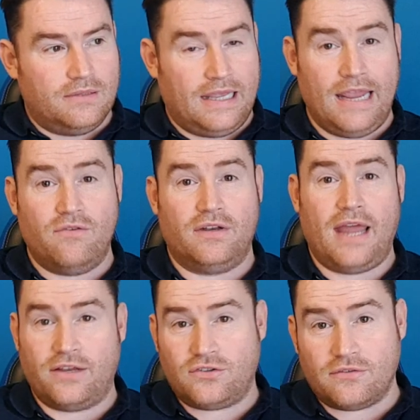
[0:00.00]
key
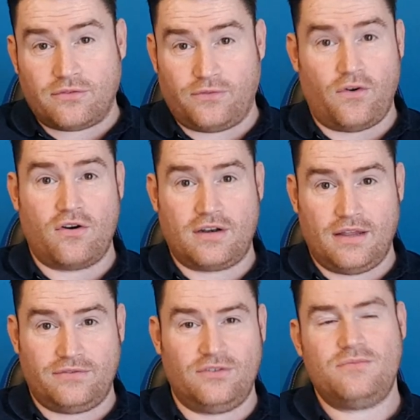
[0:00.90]
retention for
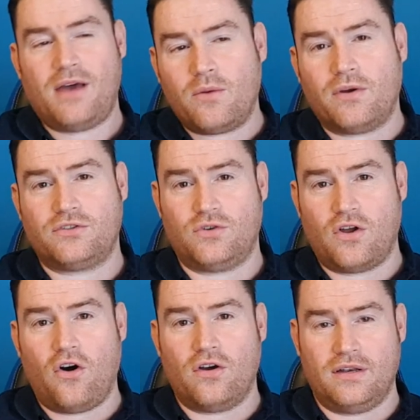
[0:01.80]
forklifts. It doesn't matter what
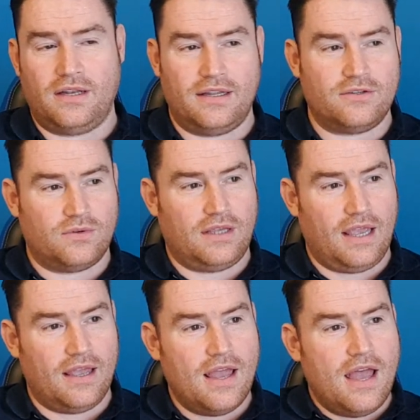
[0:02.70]
sort of audit it is,
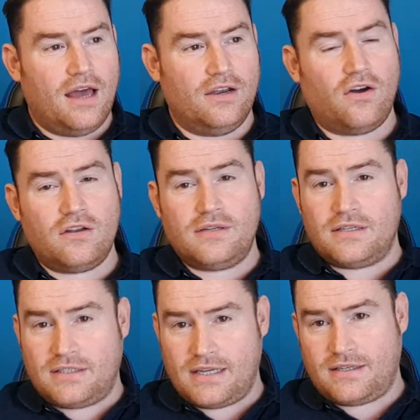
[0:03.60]
okay? An audit is
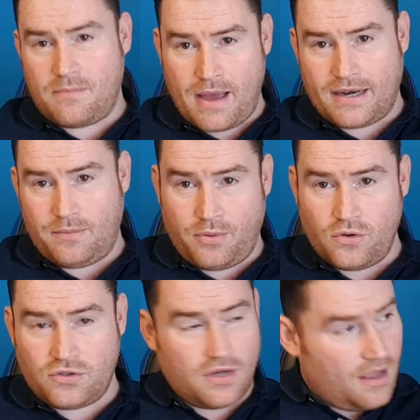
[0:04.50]
a systematic
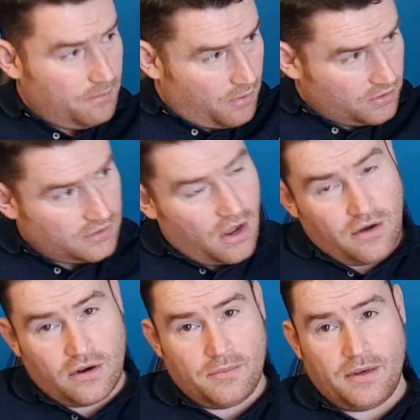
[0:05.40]
approach put
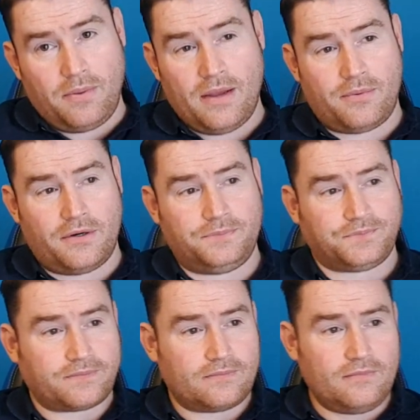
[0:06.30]
down on a bit of paper
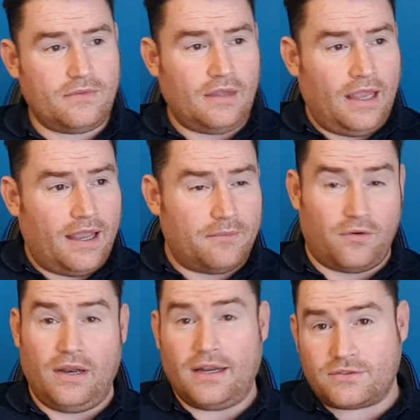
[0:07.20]
um,
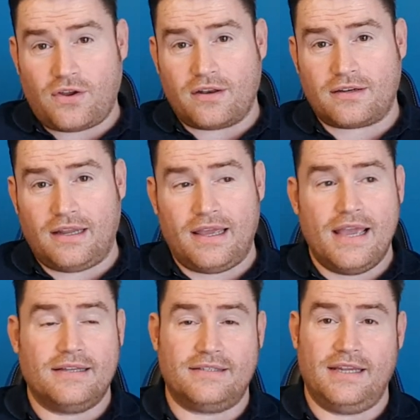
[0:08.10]
or
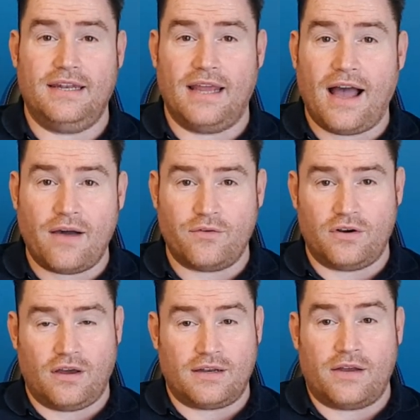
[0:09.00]
electronically to see do you have it
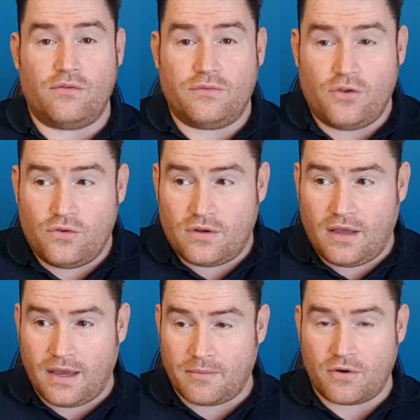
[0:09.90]
or not and reviewed
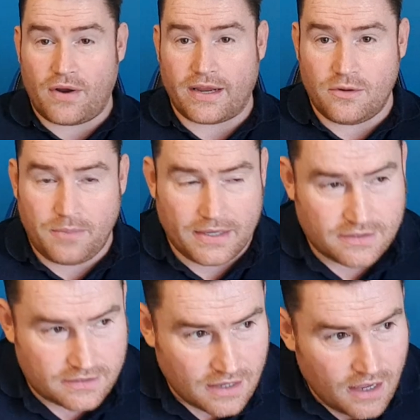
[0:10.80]
um, on a regular
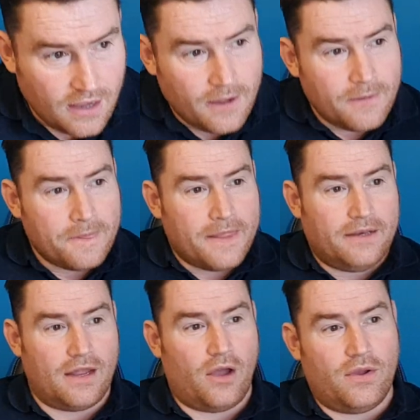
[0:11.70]
basis.
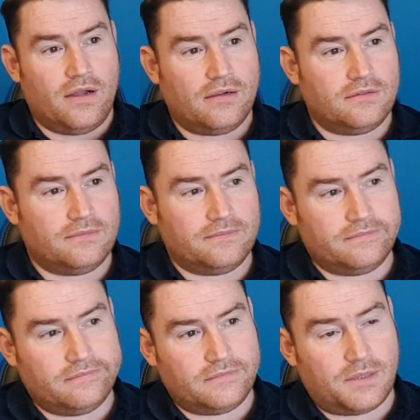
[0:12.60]
Now,
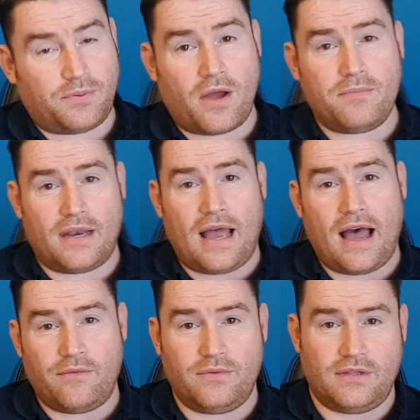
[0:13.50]
the problem that I
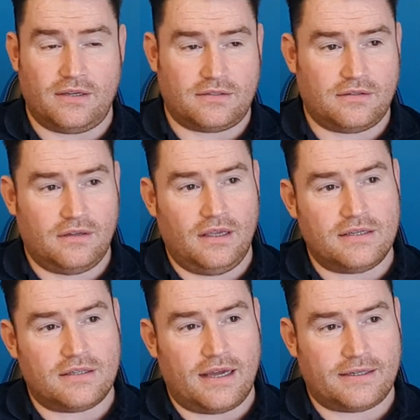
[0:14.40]
have with this
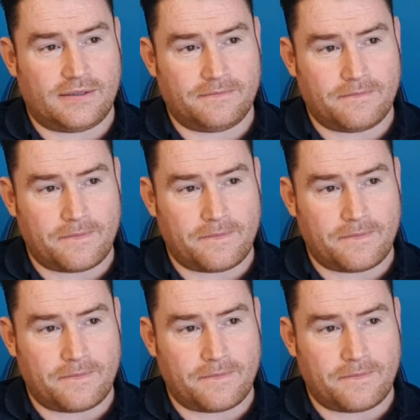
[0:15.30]
is that,